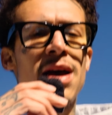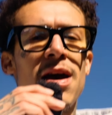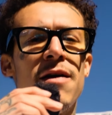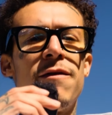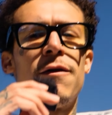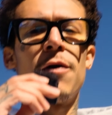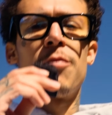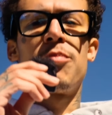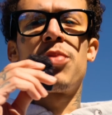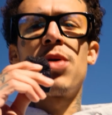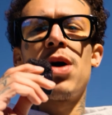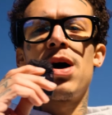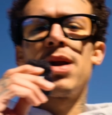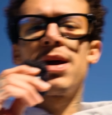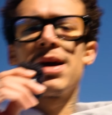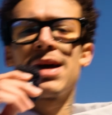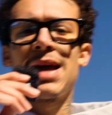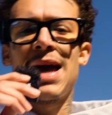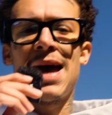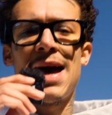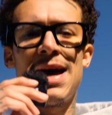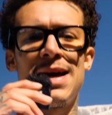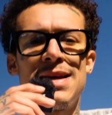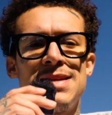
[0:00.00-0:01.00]
if a product
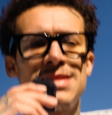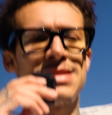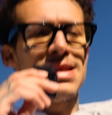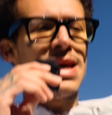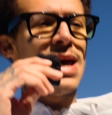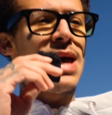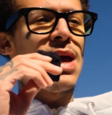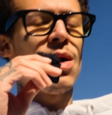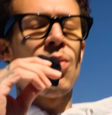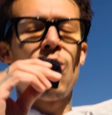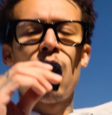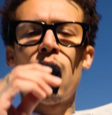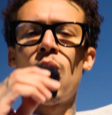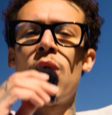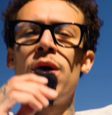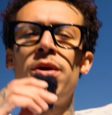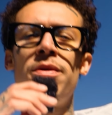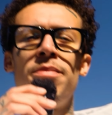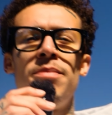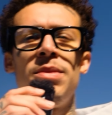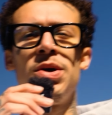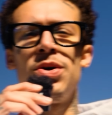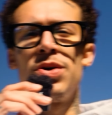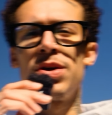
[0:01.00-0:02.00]
has a
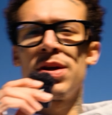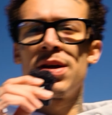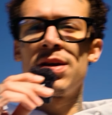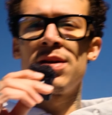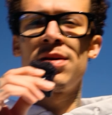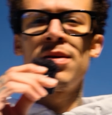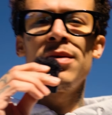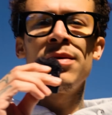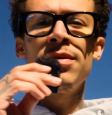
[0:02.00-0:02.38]
1 million